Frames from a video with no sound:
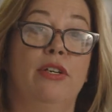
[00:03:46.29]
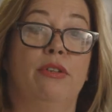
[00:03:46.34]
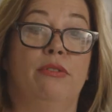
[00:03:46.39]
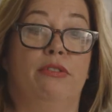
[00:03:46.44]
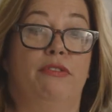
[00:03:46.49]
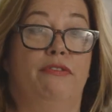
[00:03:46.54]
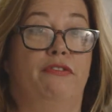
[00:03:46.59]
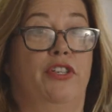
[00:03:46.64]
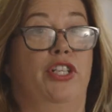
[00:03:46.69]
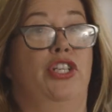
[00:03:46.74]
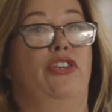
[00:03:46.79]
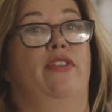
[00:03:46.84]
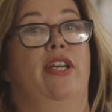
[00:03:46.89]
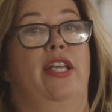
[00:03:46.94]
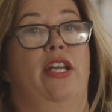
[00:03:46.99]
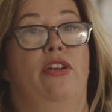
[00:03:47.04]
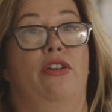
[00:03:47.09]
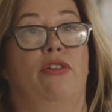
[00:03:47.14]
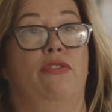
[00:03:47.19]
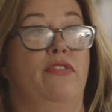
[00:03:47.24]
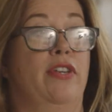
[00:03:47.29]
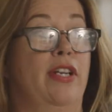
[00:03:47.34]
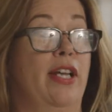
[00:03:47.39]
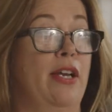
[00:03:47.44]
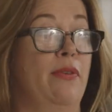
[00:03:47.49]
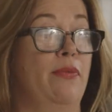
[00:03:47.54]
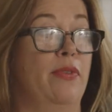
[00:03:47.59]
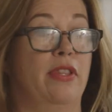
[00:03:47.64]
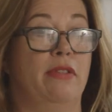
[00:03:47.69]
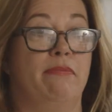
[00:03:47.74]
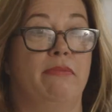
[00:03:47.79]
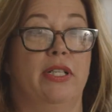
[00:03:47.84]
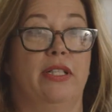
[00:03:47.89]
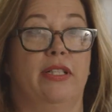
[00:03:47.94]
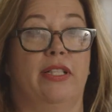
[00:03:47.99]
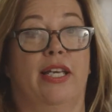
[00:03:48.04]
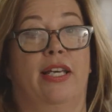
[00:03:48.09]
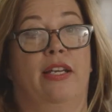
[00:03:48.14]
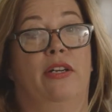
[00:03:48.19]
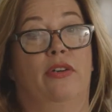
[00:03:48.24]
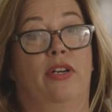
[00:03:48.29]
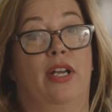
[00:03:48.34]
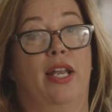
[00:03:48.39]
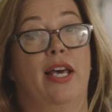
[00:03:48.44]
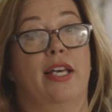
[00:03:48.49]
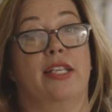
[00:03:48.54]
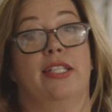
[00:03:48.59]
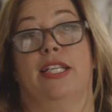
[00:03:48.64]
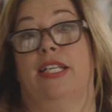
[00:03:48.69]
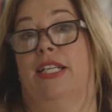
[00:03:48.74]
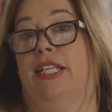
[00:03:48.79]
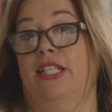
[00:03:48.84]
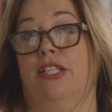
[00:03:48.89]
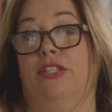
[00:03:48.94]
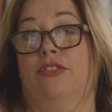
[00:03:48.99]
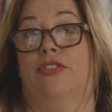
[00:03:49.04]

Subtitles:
refrigerate it overnight with the milk, and it'll last at least